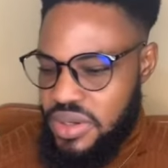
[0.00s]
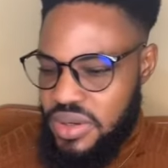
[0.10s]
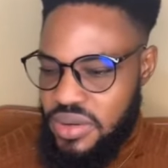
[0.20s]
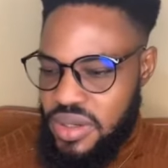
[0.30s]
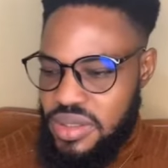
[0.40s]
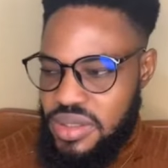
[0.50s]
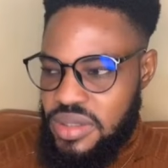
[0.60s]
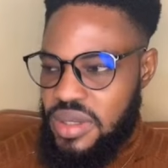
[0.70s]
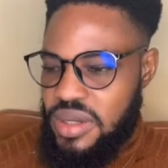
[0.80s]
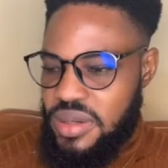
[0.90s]
All right.
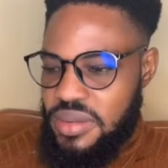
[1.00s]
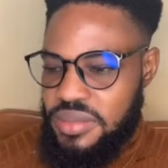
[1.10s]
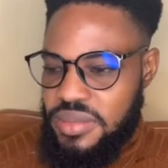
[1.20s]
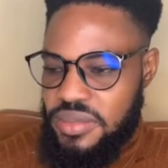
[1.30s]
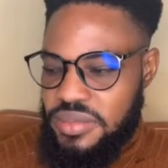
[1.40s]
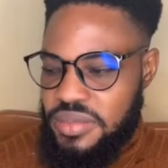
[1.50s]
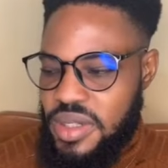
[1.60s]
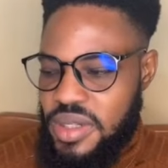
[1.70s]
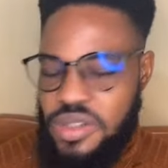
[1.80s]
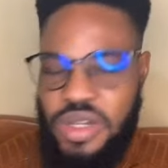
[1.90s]

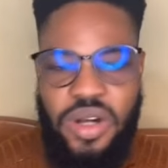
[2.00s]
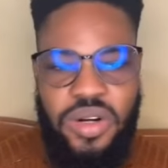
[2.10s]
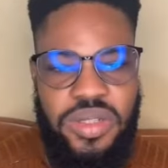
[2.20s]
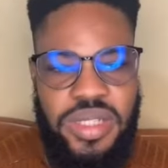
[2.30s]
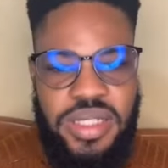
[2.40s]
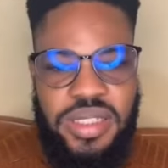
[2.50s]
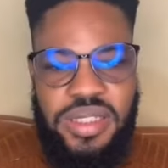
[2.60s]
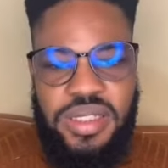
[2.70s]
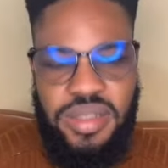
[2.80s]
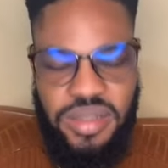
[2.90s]
Um, you're to start it
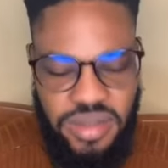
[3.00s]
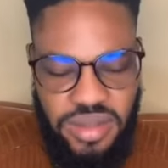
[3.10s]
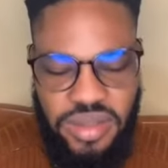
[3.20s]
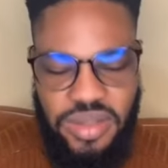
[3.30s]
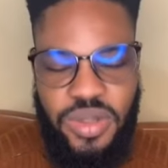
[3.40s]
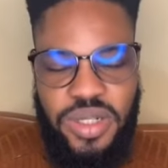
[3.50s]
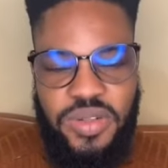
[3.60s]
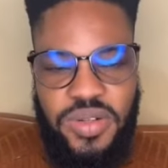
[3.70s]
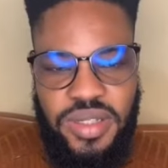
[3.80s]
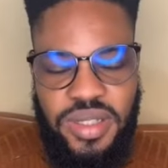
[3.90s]
in
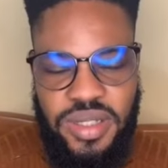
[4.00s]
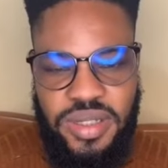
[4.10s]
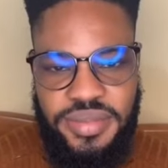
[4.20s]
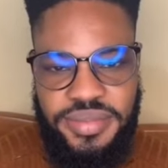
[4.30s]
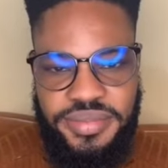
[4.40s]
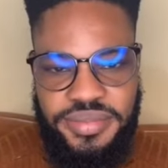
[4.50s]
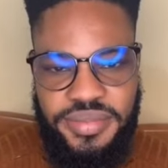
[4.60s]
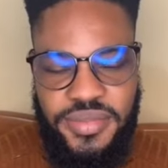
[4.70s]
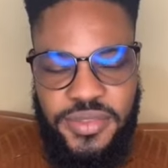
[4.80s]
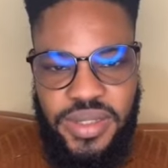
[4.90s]
2023,
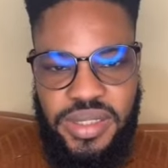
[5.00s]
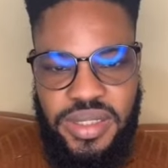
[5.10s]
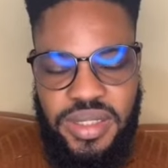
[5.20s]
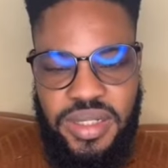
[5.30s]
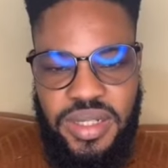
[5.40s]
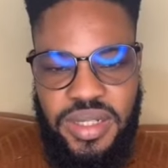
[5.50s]
all right?